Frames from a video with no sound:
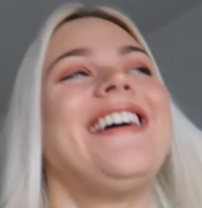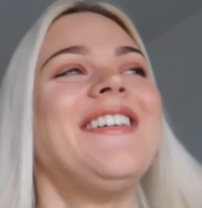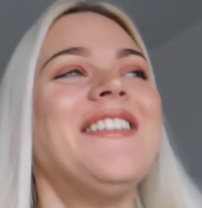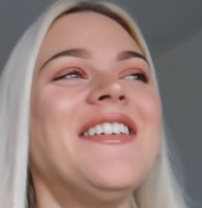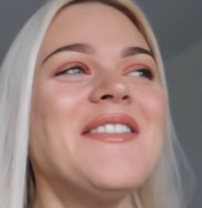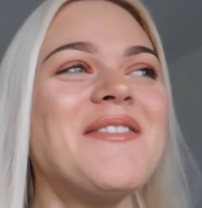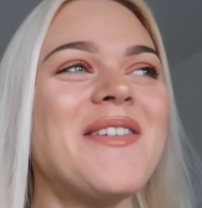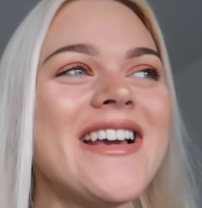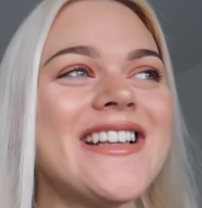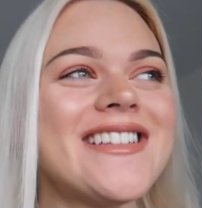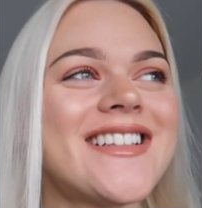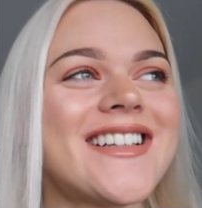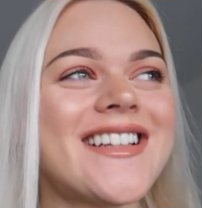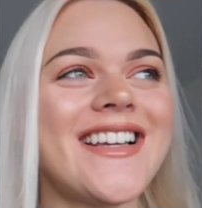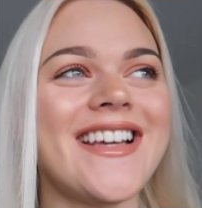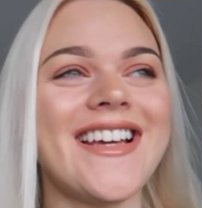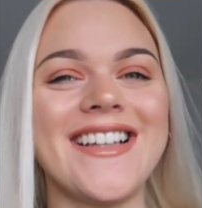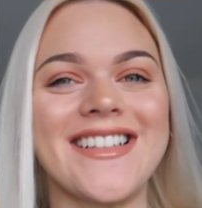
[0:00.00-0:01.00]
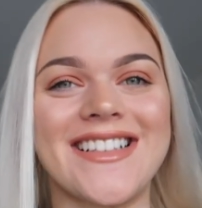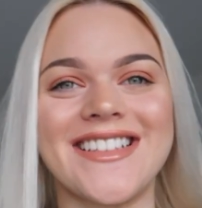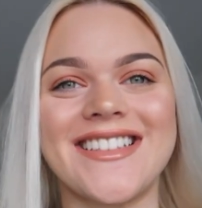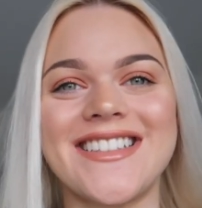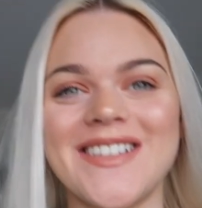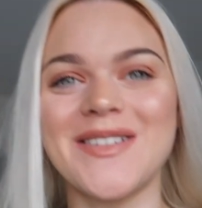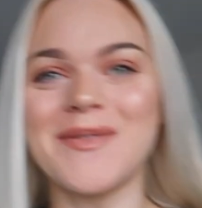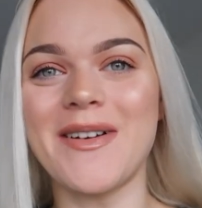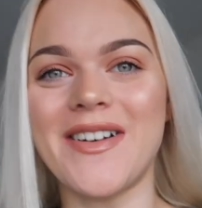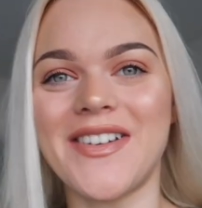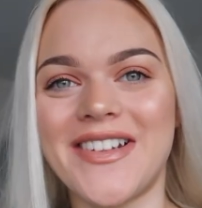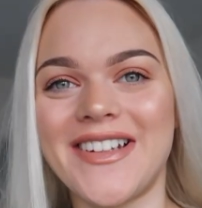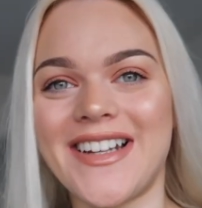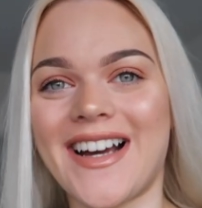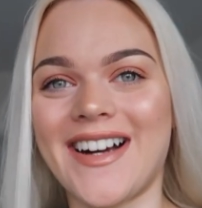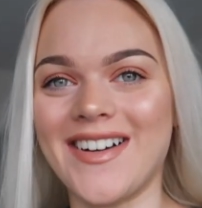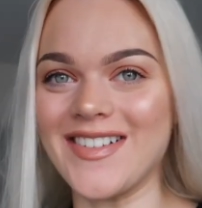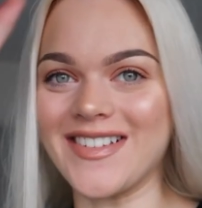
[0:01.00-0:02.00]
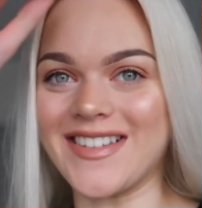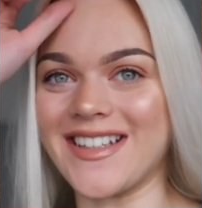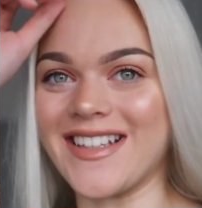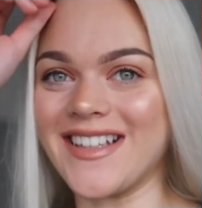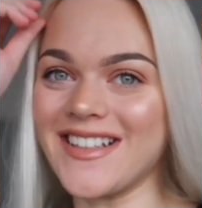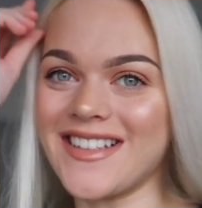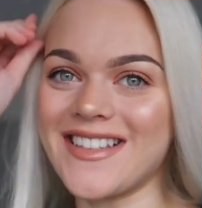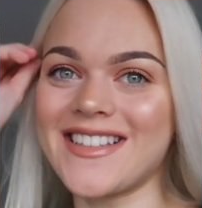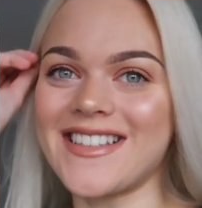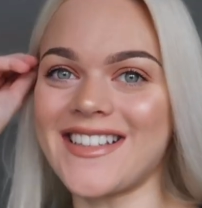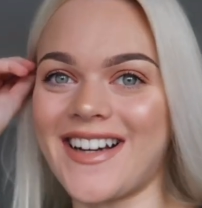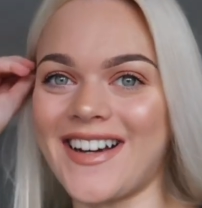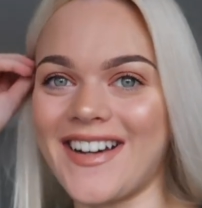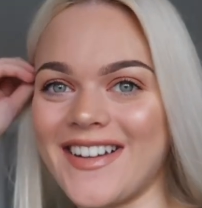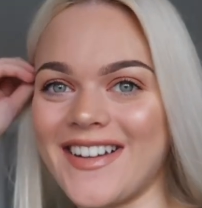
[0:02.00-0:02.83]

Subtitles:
Oh, it basically is. They're still building houses, so.